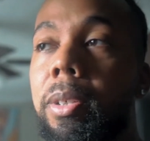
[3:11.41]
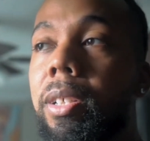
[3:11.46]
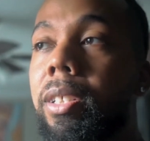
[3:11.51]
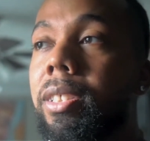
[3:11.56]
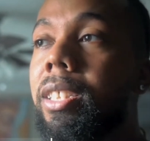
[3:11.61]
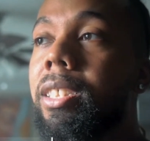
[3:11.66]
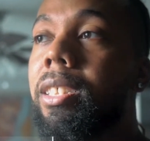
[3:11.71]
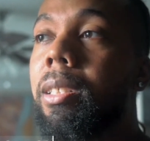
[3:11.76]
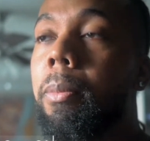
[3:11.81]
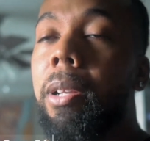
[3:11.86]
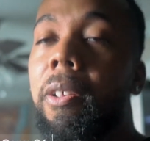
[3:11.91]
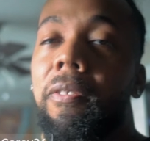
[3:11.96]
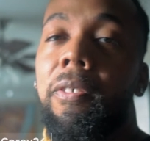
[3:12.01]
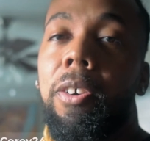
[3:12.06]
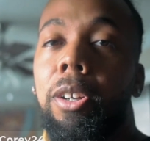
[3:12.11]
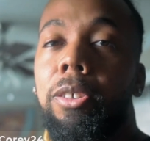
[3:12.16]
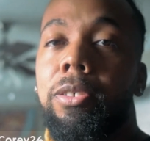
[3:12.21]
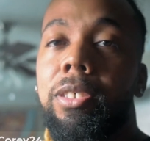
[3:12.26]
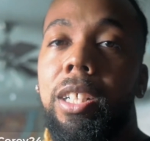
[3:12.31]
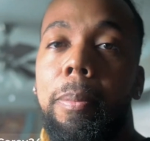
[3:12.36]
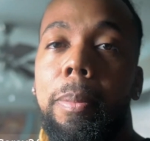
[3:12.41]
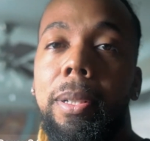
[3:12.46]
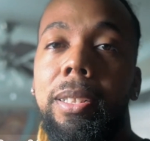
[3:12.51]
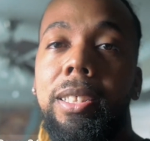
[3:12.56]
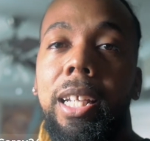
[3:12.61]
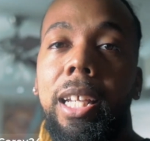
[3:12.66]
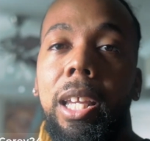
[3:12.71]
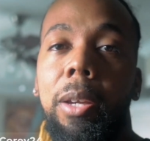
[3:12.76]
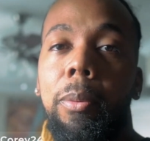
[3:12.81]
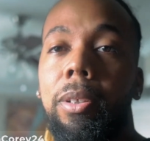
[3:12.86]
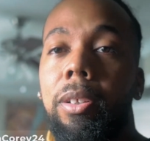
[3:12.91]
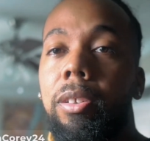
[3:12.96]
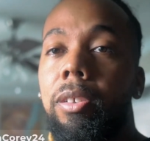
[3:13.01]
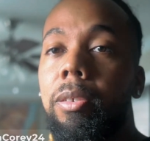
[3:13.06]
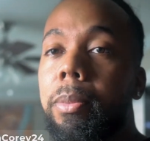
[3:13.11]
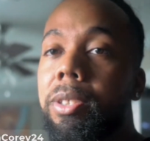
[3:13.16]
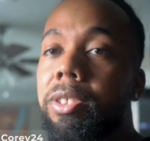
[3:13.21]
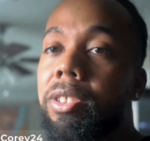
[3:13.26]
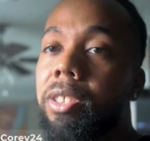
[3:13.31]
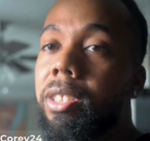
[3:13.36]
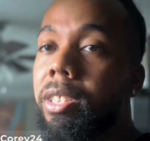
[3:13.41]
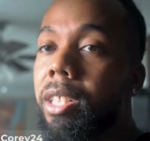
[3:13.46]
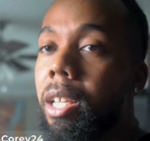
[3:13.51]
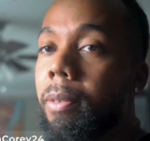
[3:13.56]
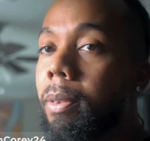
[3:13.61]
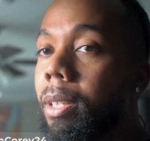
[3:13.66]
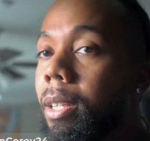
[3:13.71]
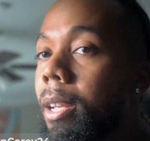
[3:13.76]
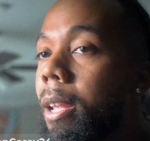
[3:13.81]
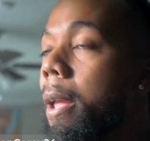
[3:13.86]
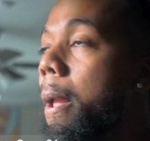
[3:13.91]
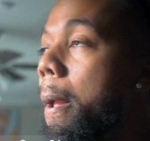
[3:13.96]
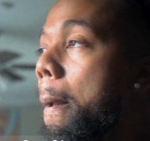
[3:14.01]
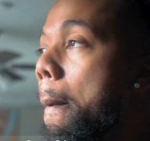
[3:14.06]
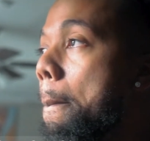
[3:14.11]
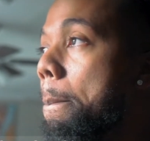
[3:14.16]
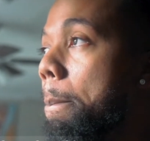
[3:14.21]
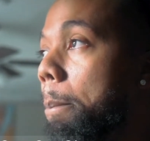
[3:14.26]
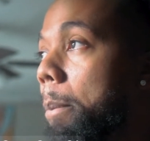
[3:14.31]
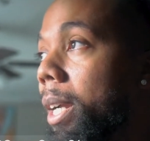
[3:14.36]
You can see some of the photos that I've been taking with the Lumix G7.